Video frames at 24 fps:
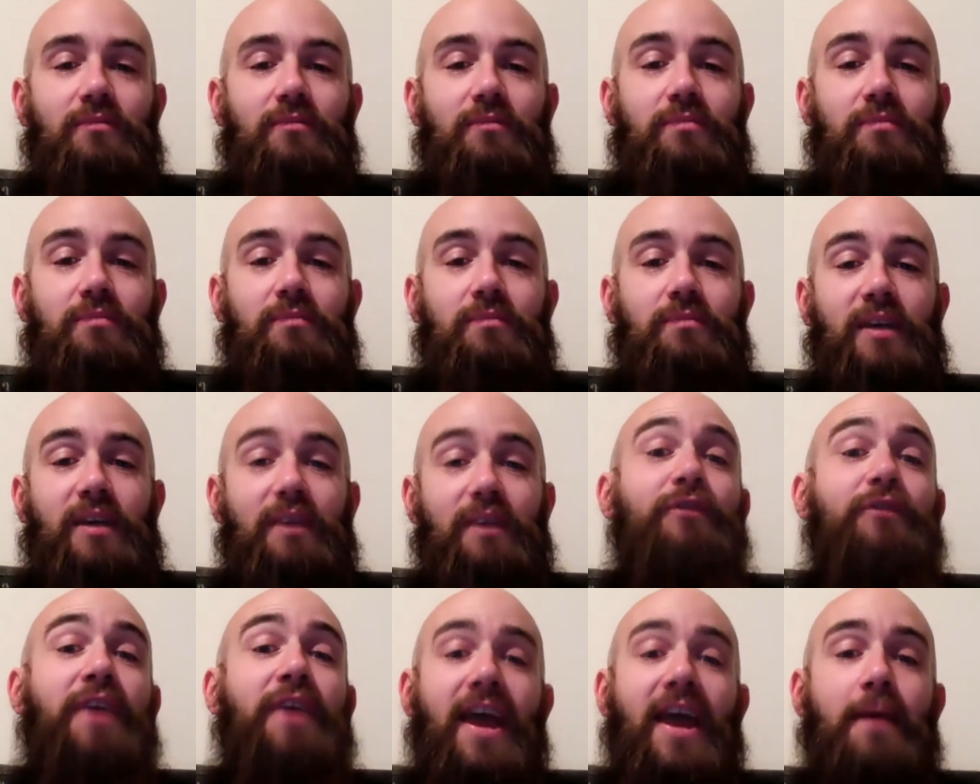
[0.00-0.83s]
if
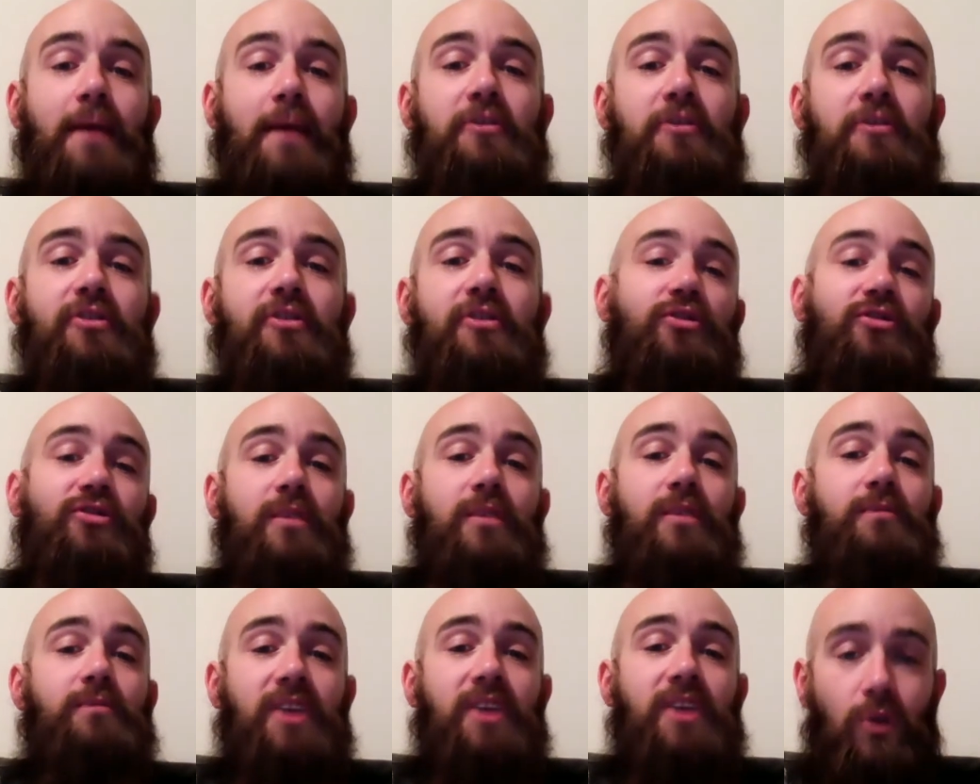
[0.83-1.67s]
that happens, you'll see him
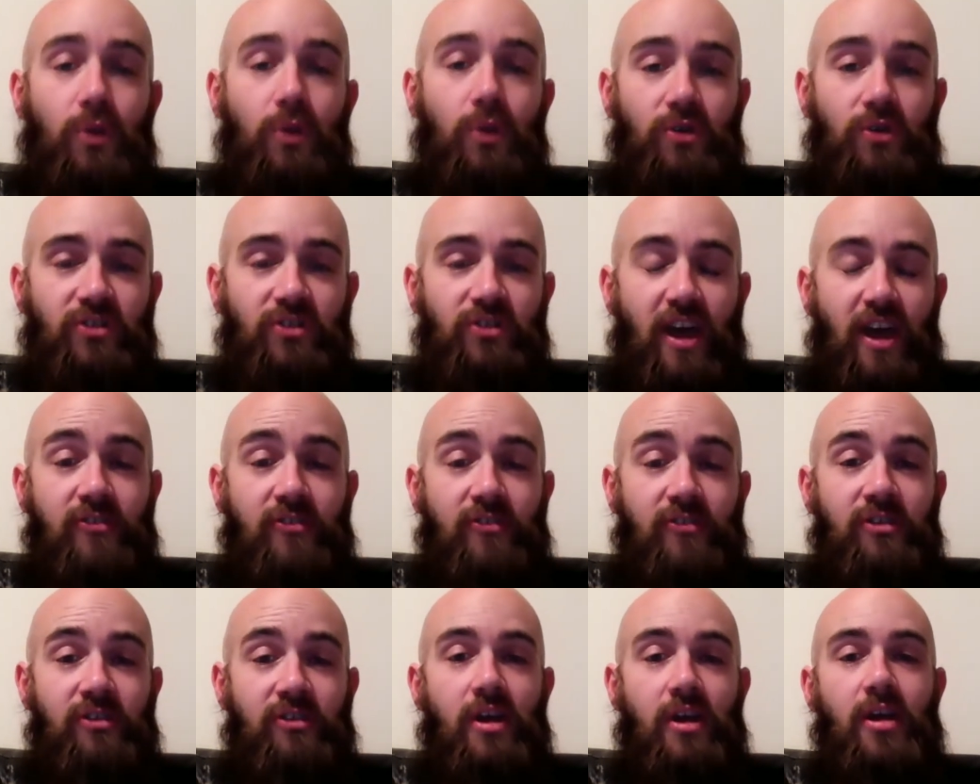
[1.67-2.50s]
take more
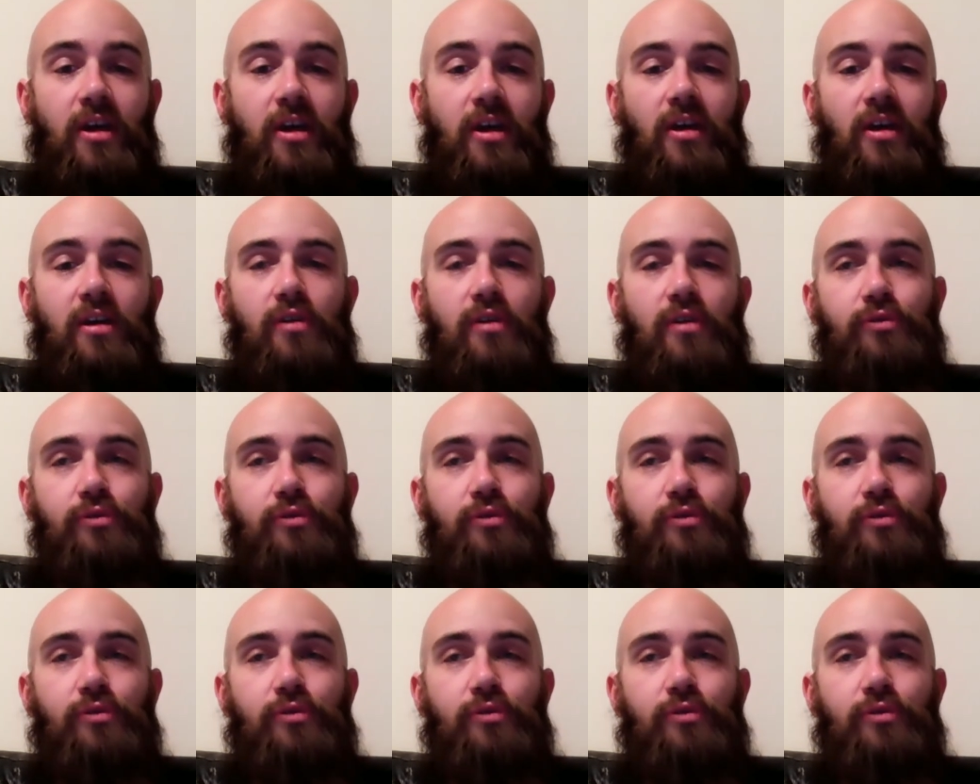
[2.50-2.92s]
sacks, throw